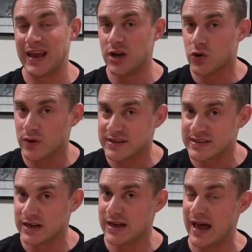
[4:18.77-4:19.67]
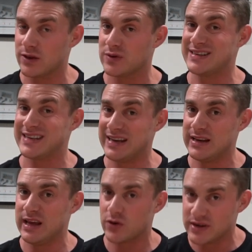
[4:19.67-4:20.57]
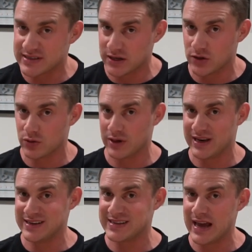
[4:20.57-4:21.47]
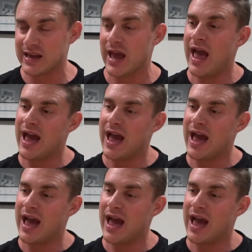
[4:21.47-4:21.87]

increasing calories in, increasing caloric intake,